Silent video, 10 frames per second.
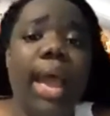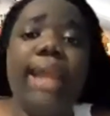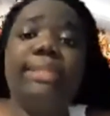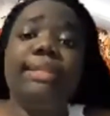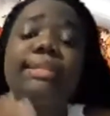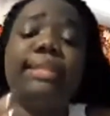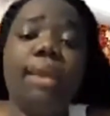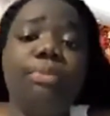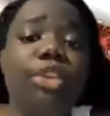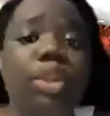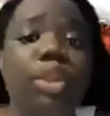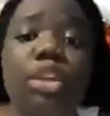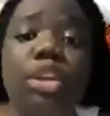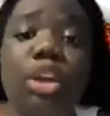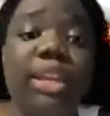And it's the same thing with
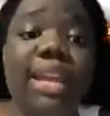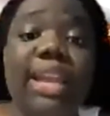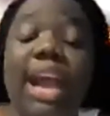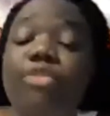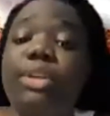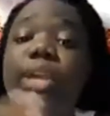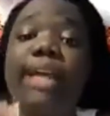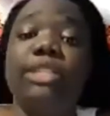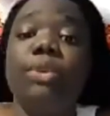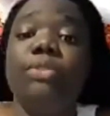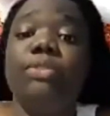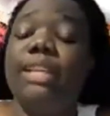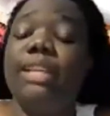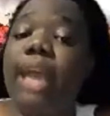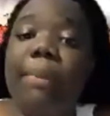the young lady, as we've
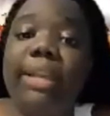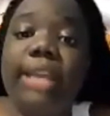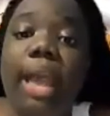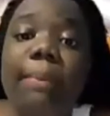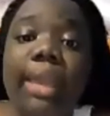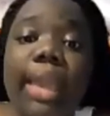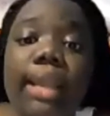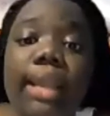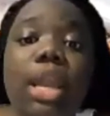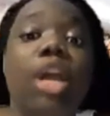said time and time again.